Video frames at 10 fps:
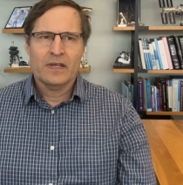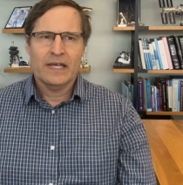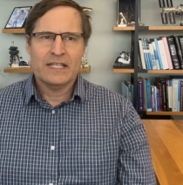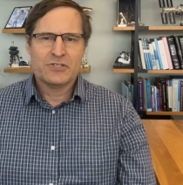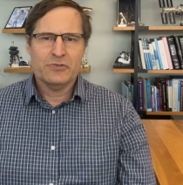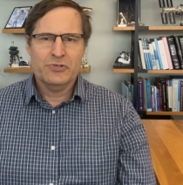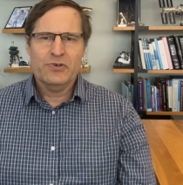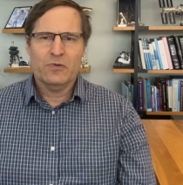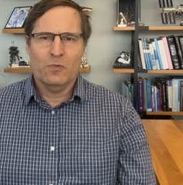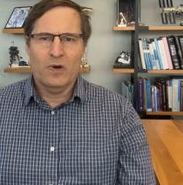And so you
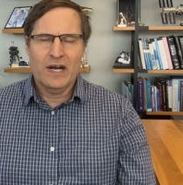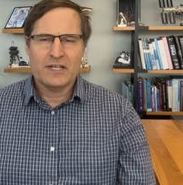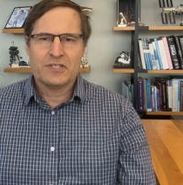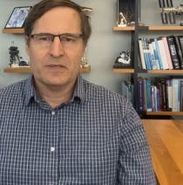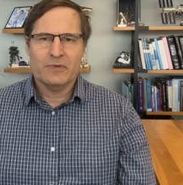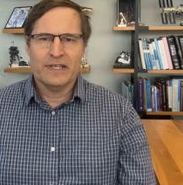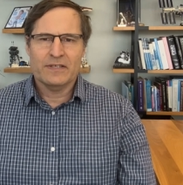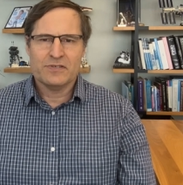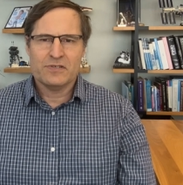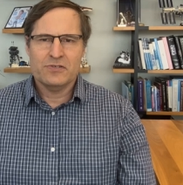can watch someone
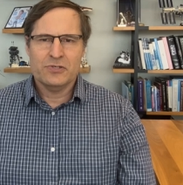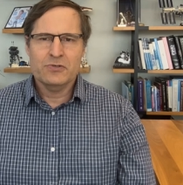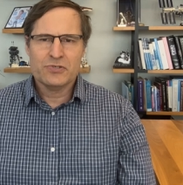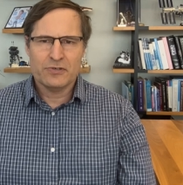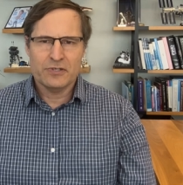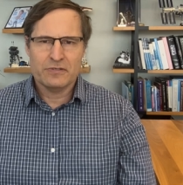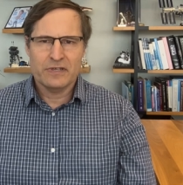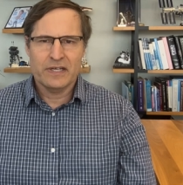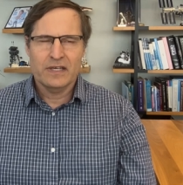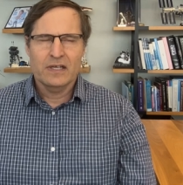else do
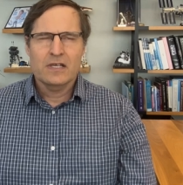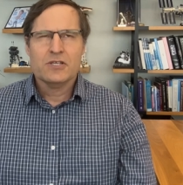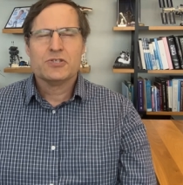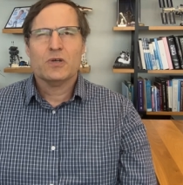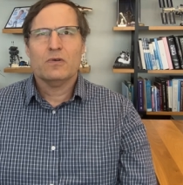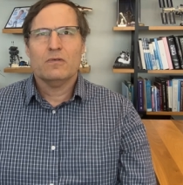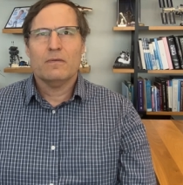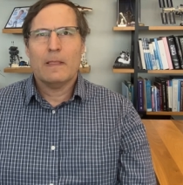surgery. So